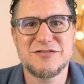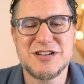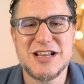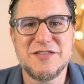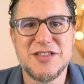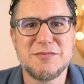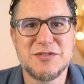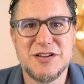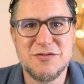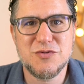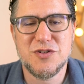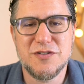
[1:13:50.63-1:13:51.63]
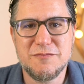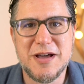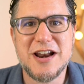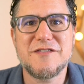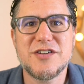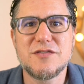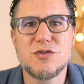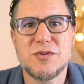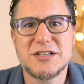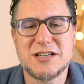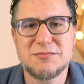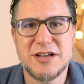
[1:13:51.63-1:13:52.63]
giving them the benefit of the
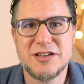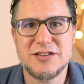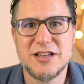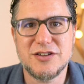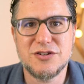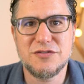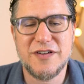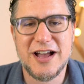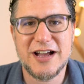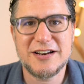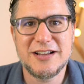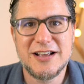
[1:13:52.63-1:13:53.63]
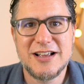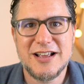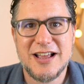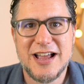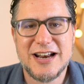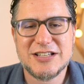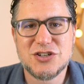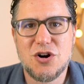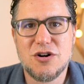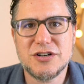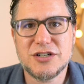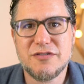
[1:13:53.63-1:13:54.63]
wisdom that you've had. And it's
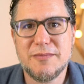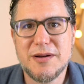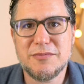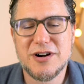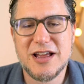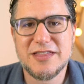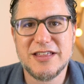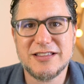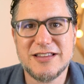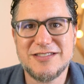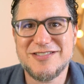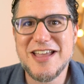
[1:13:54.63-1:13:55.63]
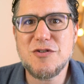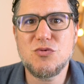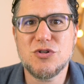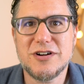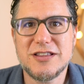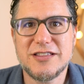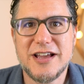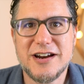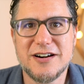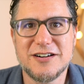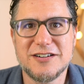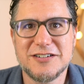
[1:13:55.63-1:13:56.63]
hard to remember, I think, that they weren't
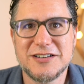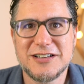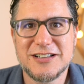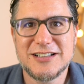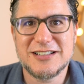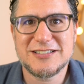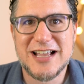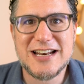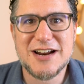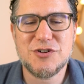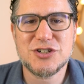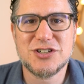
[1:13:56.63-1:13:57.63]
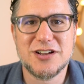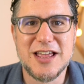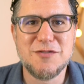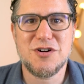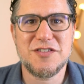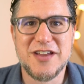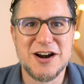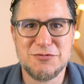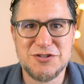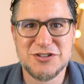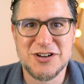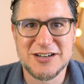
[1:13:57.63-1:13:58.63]
there. They weren't there
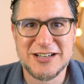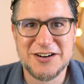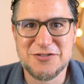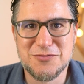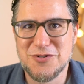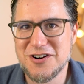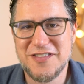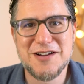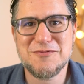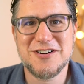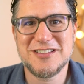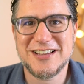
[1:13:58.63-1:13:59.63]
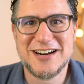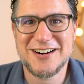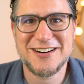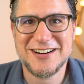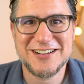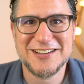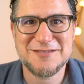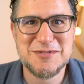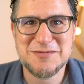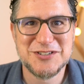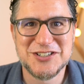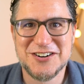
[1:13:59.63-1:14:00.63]
when you talked to Andrew Warner. They weren't there in
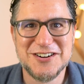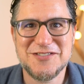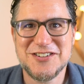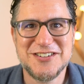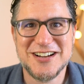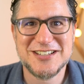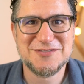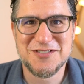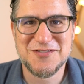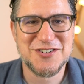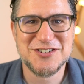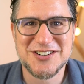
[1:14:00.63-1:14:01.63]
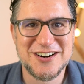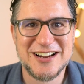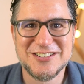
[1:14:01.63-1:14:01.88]
Columbia, Missouri when you guys were first starting